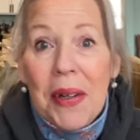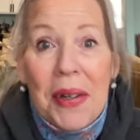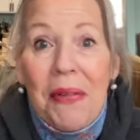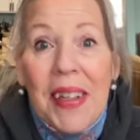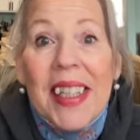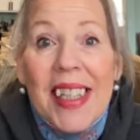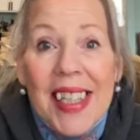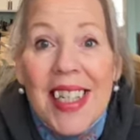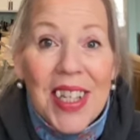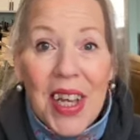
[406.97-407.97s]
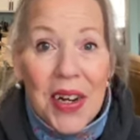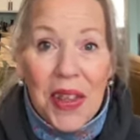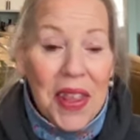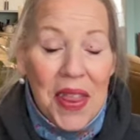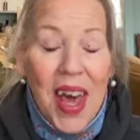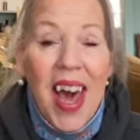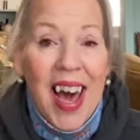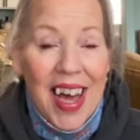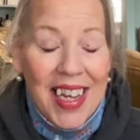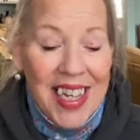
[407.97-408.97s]
feeling is there than
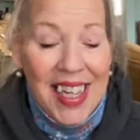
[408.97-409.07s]
that?